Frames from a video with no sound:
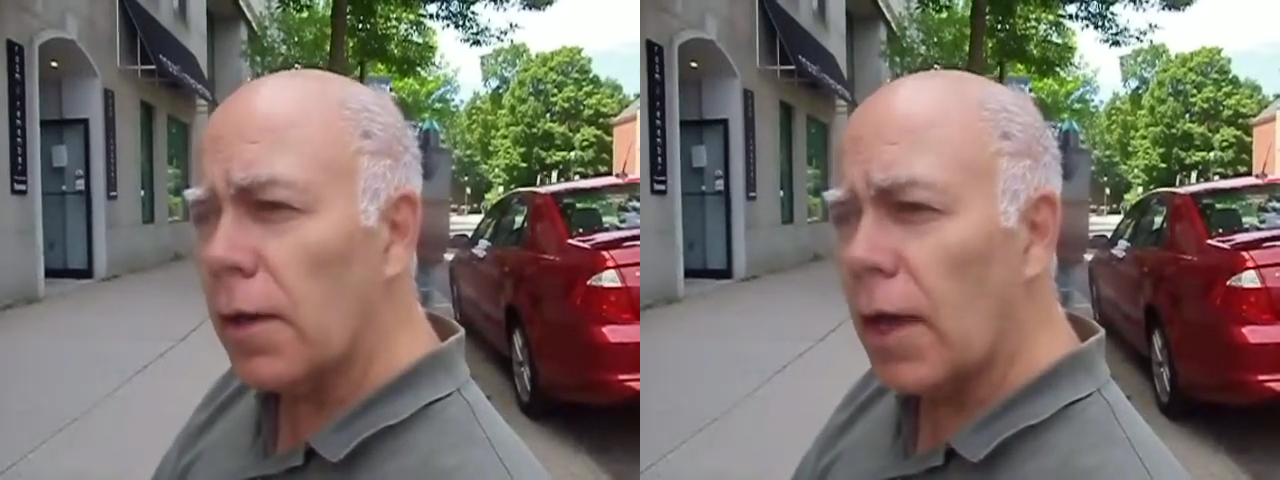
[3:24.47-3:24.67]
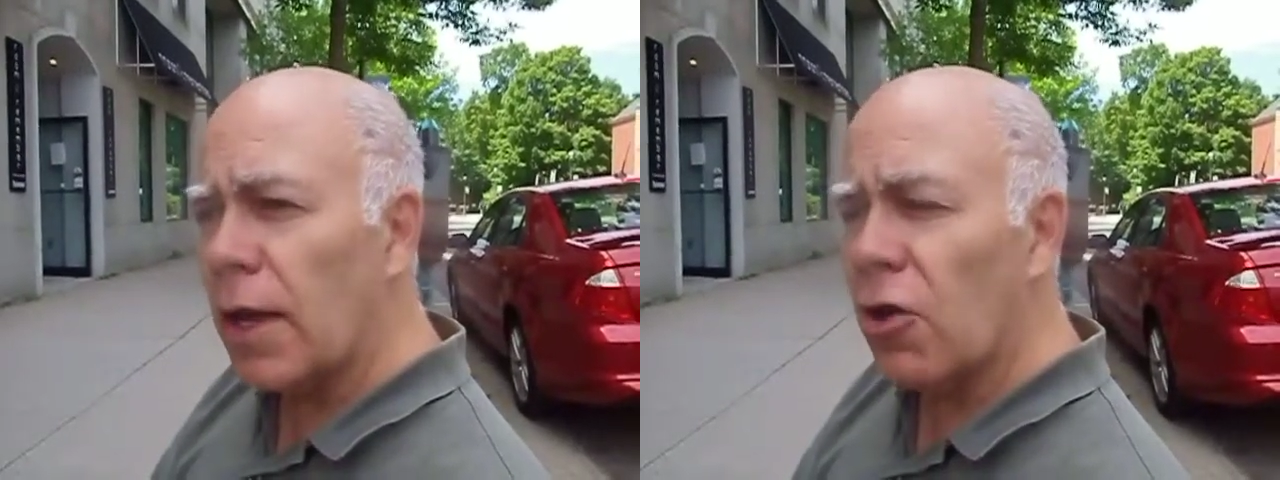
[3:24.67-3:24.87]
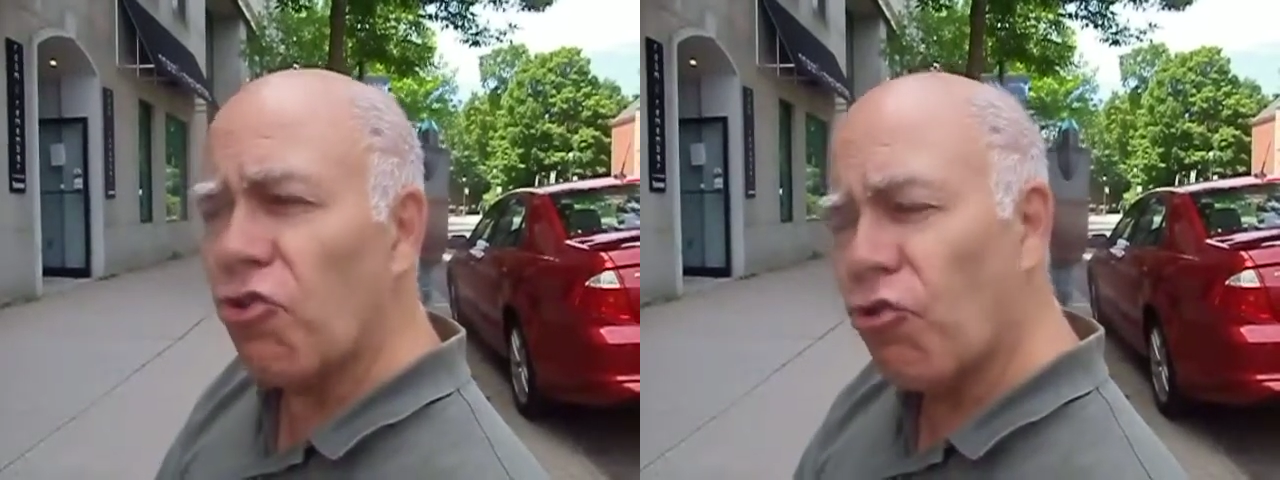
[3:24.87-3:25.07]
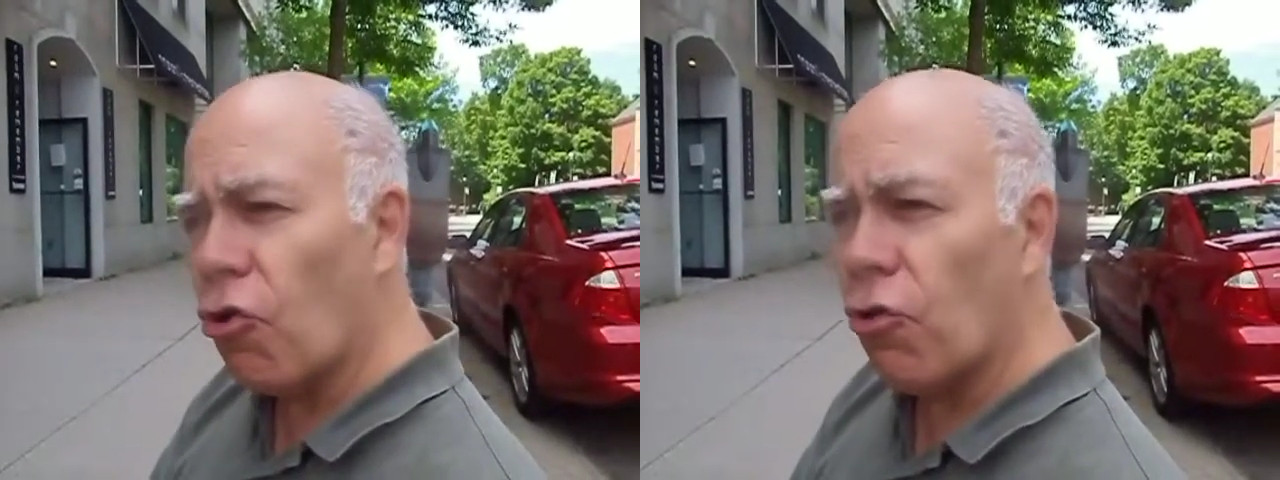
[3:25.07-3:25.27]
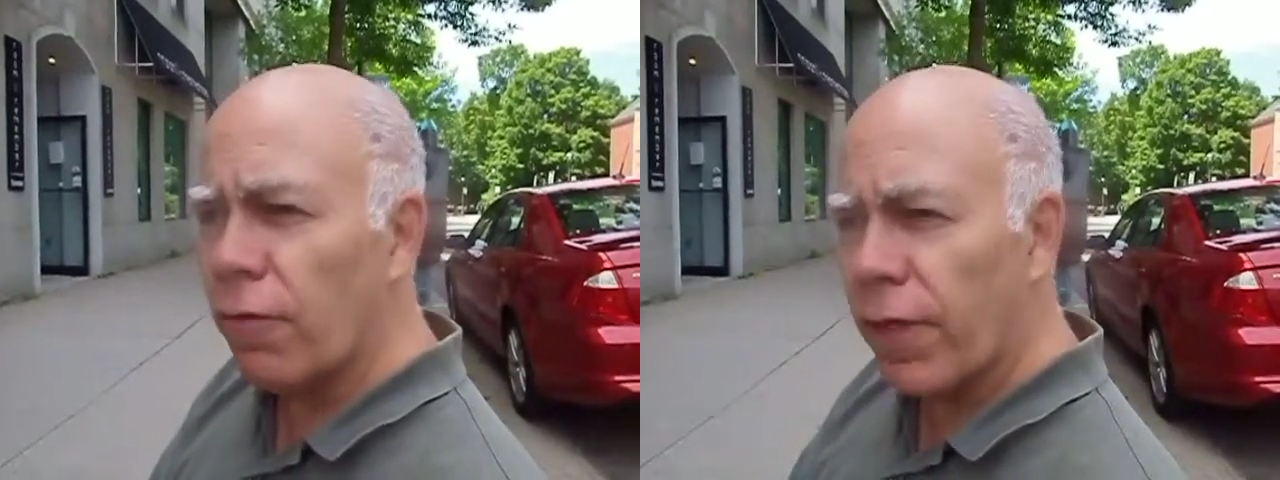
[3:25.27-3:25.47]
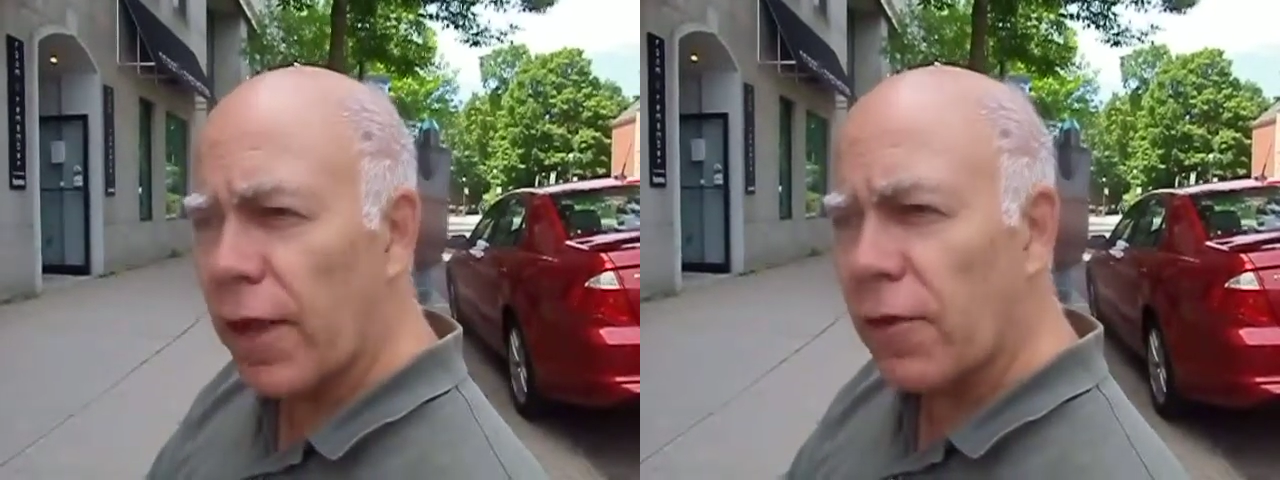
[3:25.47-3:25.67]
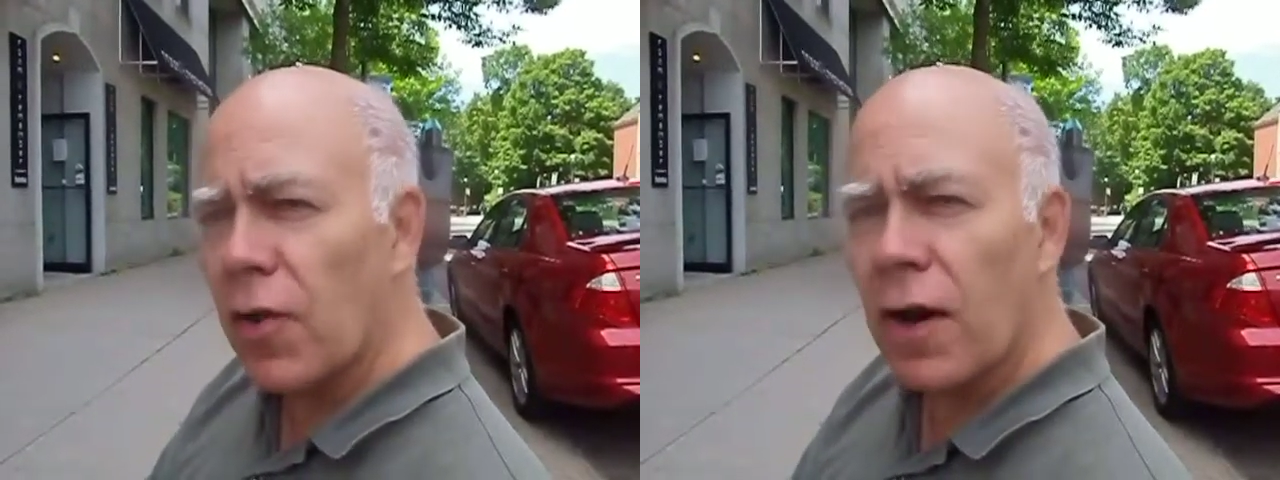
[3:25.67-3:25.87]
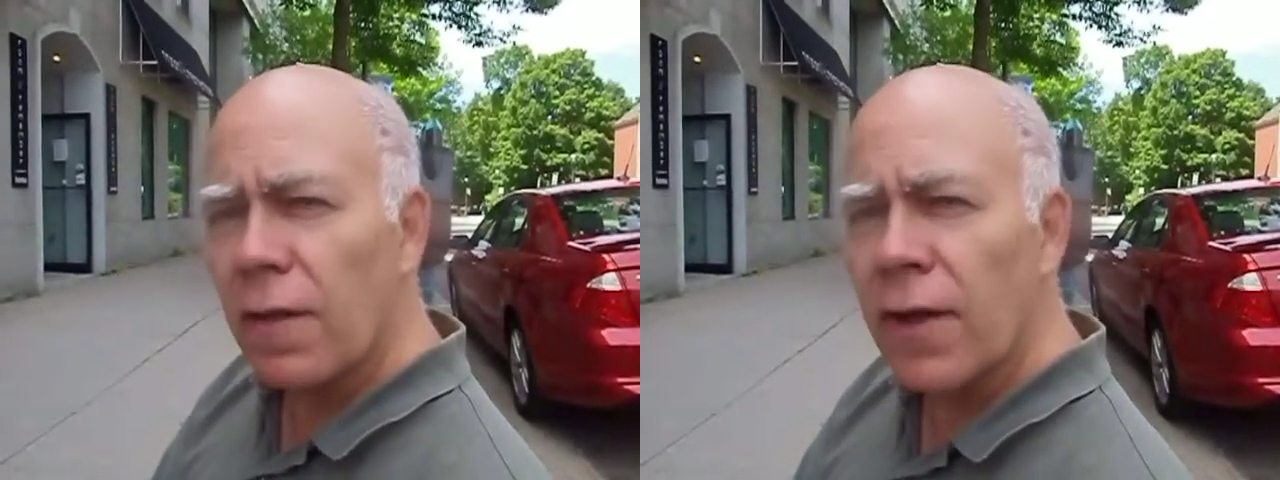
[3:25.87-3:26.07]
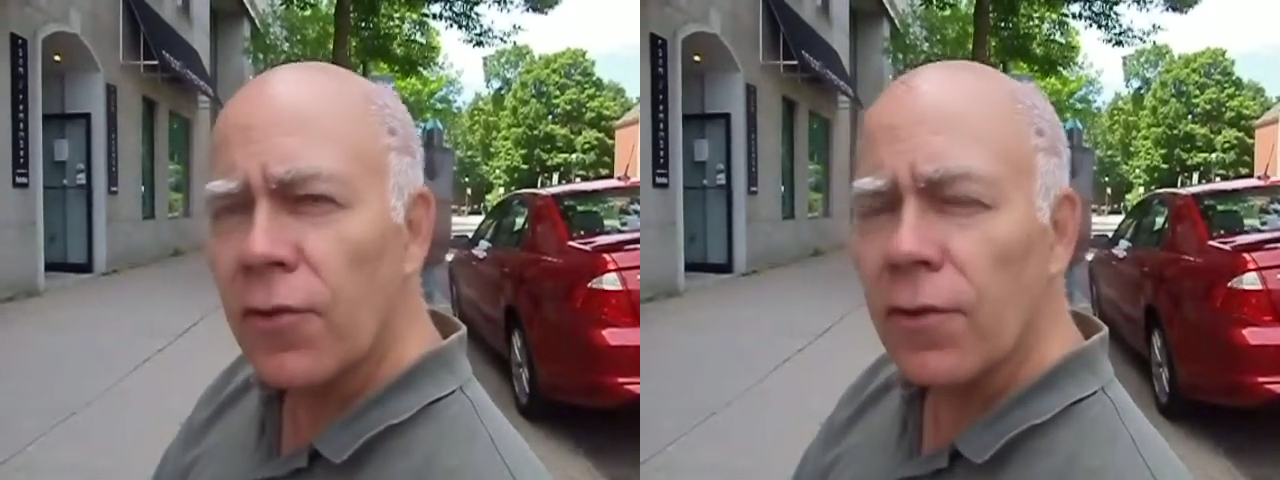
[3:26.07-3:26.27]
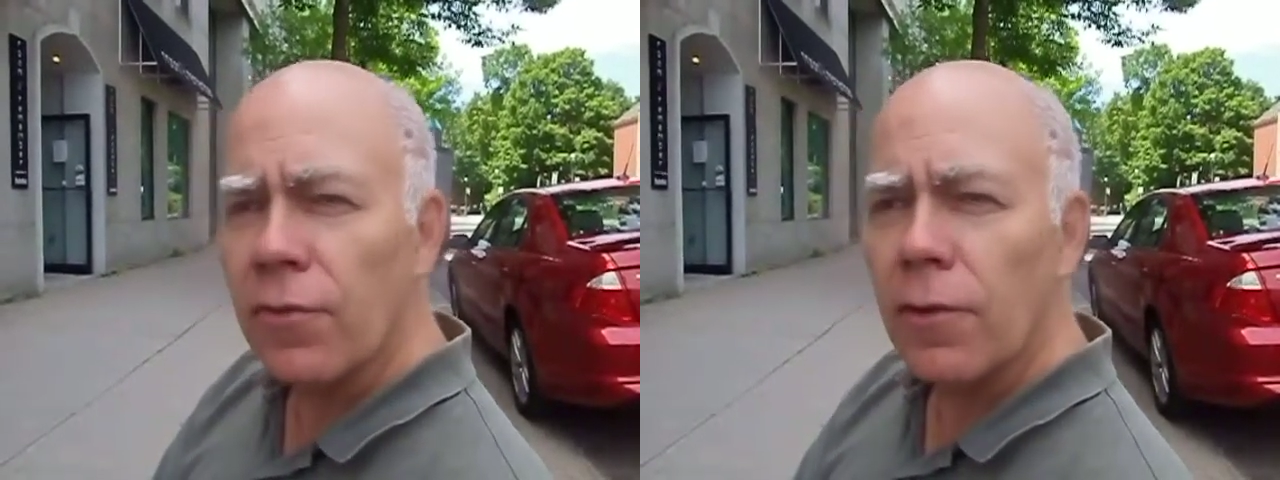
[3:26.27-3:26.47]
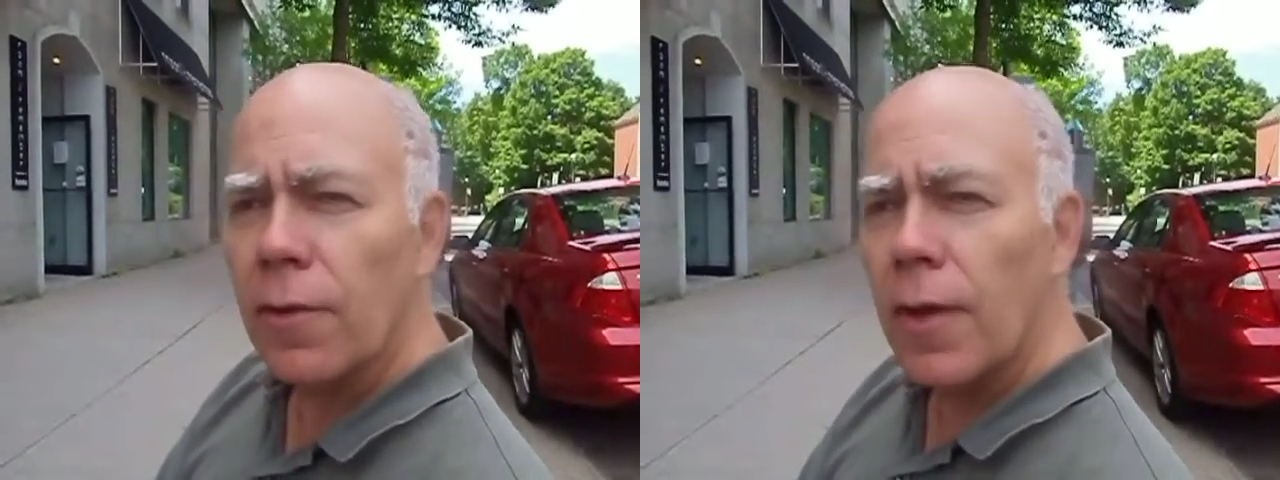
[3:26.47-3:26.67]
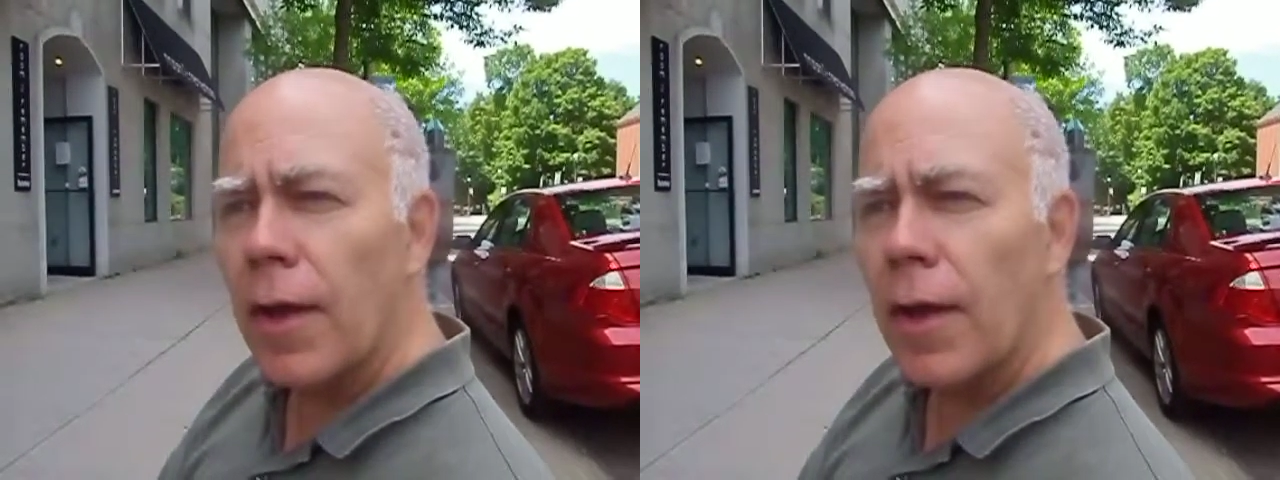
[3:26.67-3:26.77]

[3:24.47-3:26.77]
gaining control of that entire license